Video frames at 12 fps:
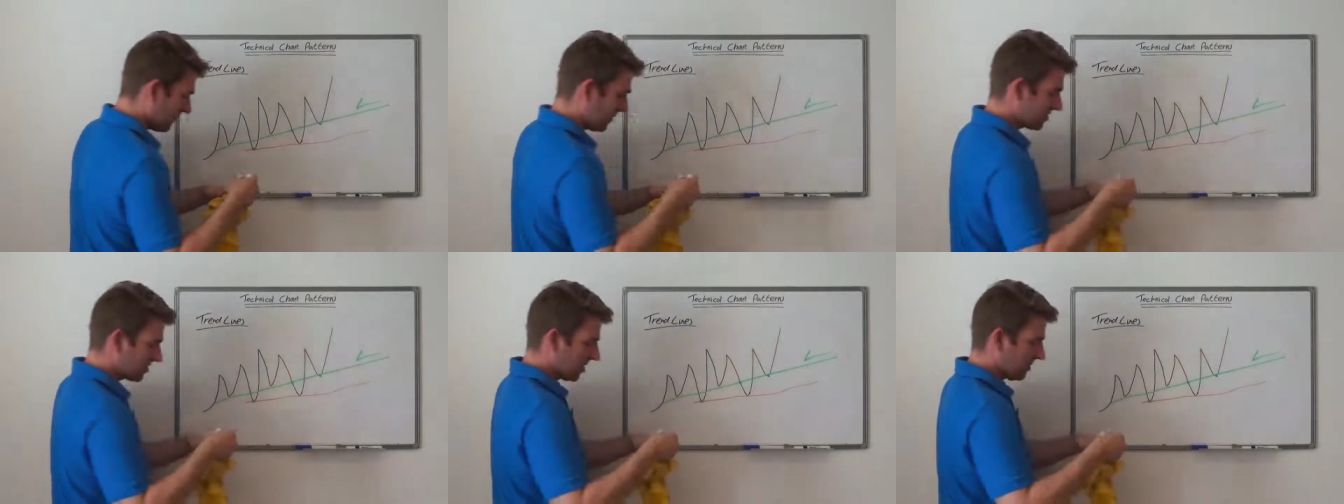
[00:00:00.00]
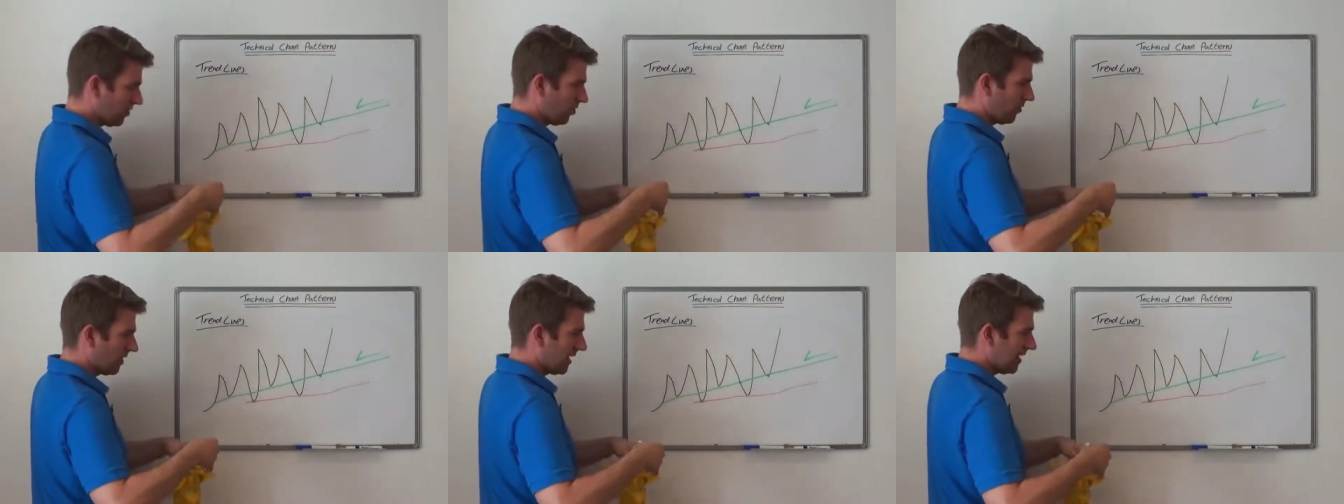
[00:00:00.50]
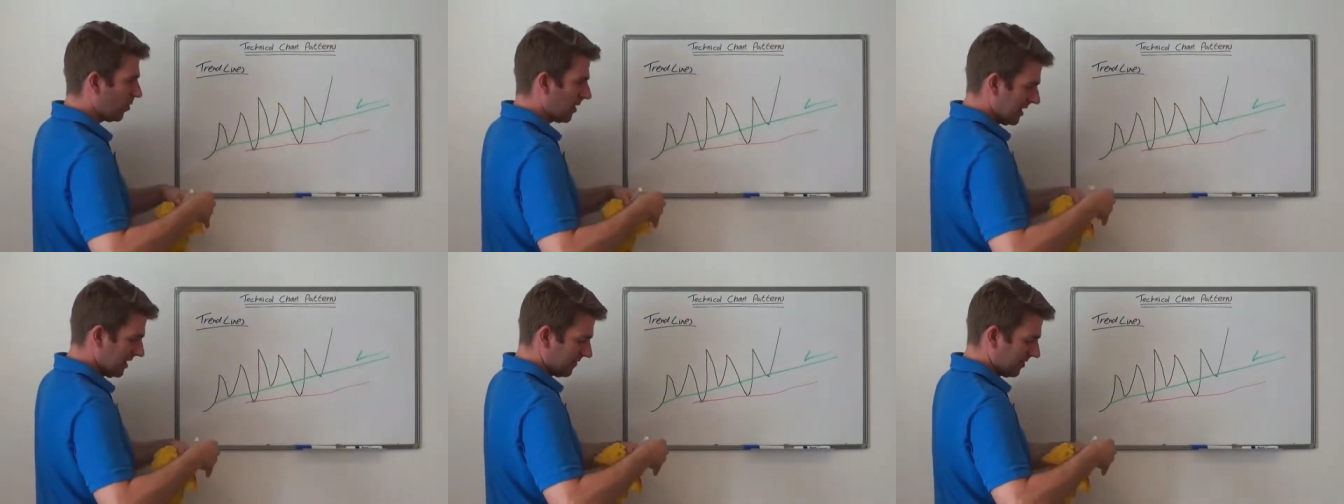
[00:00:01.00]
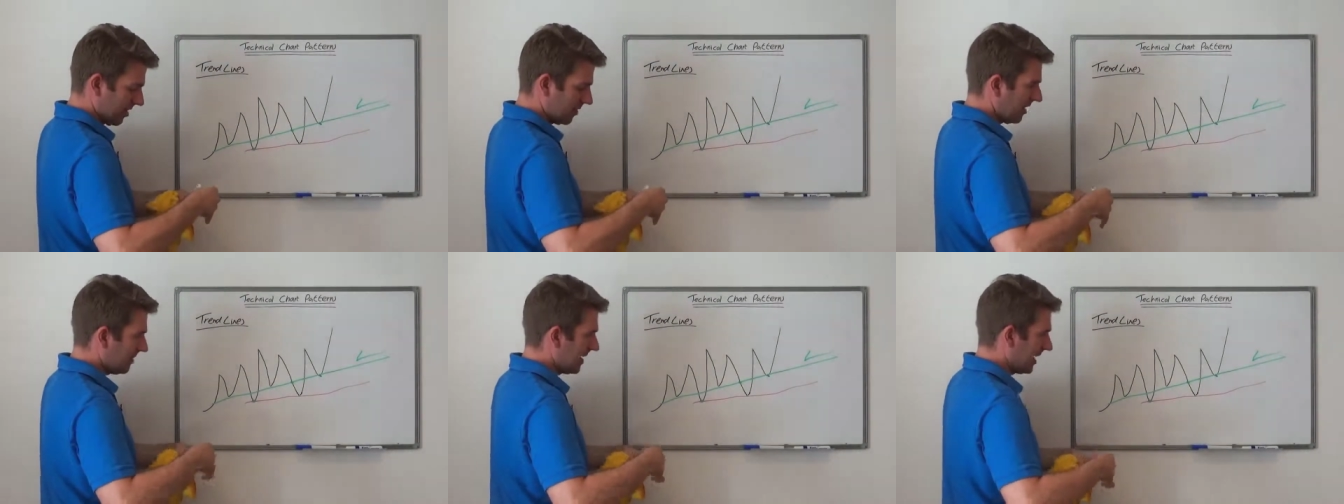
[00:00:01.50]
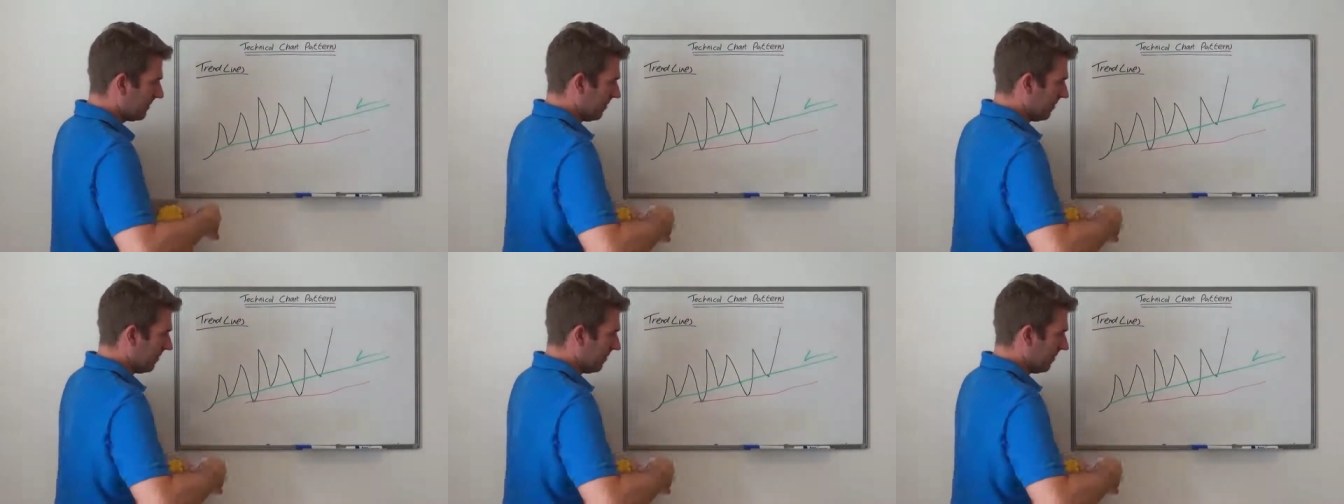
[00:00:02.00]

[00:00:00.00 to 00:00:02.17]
for example, that it went even lower. Let me get a